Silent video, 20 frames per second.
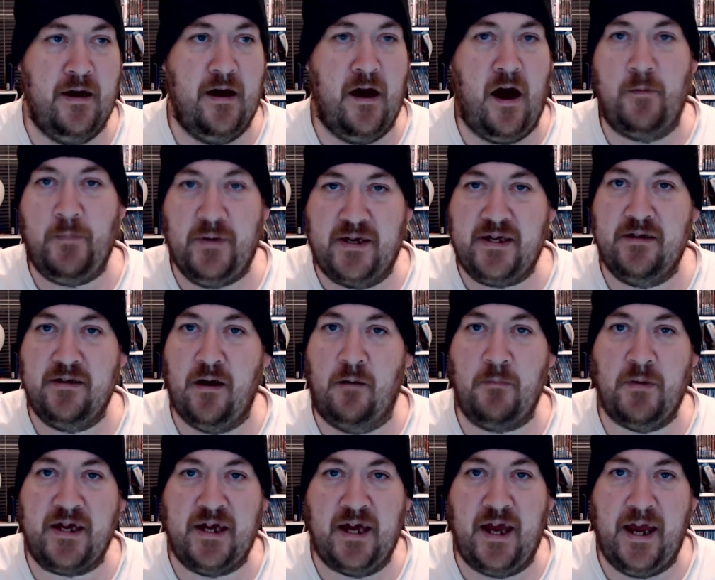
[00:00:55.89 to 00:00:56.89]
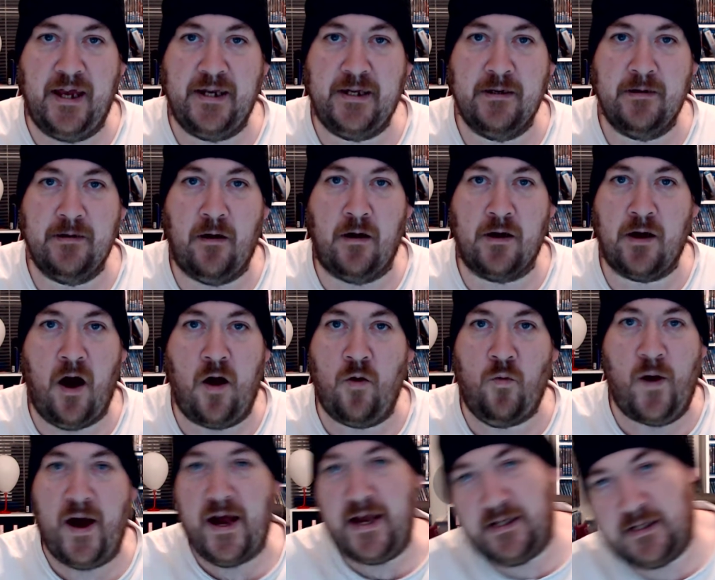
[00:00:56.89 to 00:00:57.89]
I'm a, I'm a kid. I can't
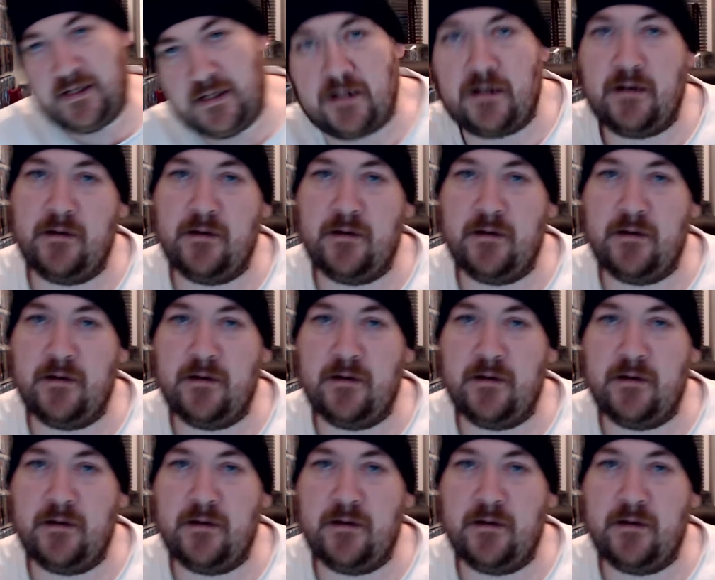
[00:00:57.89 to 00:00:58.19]
wait.